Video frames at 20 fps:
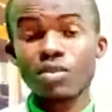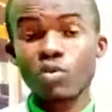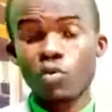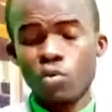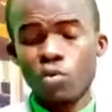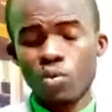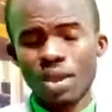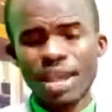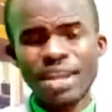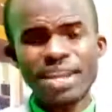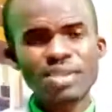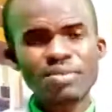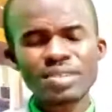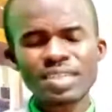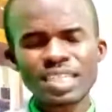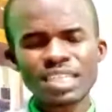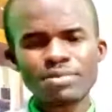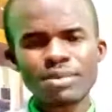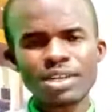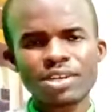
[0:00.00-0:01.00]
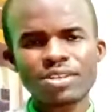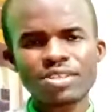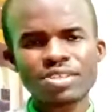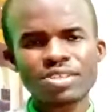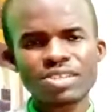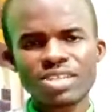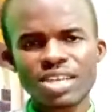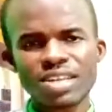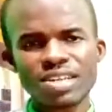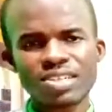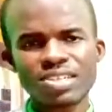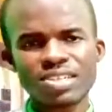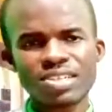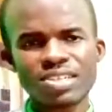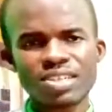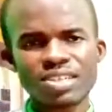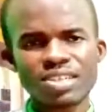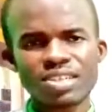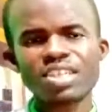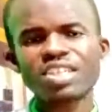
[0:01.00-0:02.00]
where New Testament Christianity
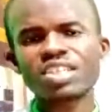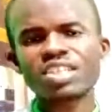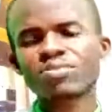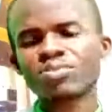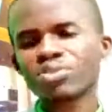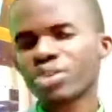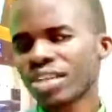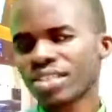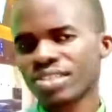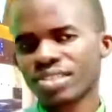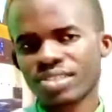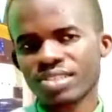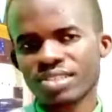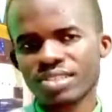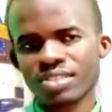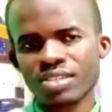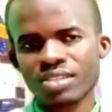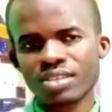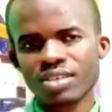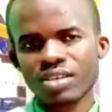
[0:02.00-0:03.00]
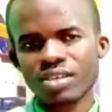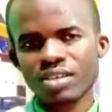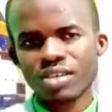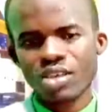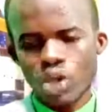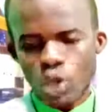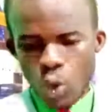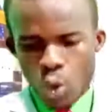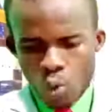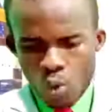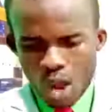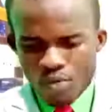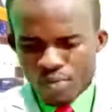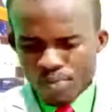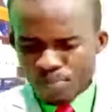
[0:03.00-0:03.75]
is practiced, where we